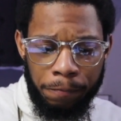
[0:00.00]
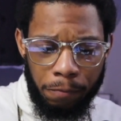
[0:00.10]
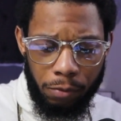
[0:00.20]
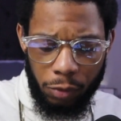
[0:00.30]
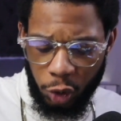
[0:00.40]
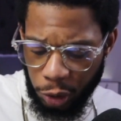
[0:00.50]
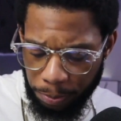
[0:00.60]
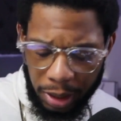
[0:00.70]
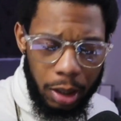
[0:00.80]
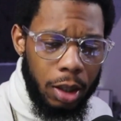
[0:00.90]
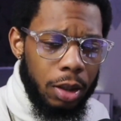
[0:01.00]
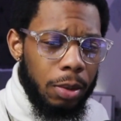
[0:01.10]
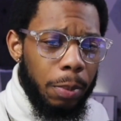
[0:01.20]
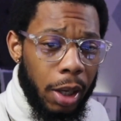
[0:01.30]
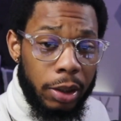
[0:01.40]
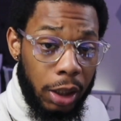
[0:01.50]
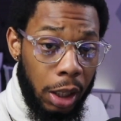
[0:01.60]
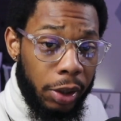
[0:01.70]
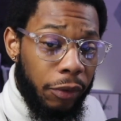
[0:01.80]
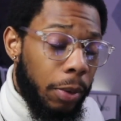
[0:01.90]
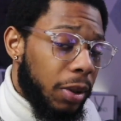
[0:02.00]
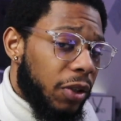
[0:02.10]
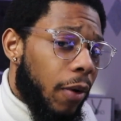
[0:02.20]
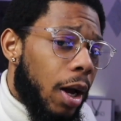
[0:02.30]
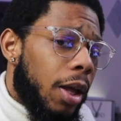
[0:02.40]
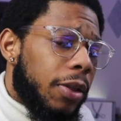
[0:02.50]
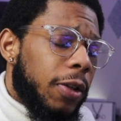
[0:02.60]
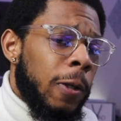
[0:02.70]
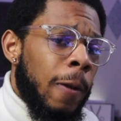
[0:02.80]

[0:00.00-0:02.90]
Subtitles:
should be, because he learned it from his father.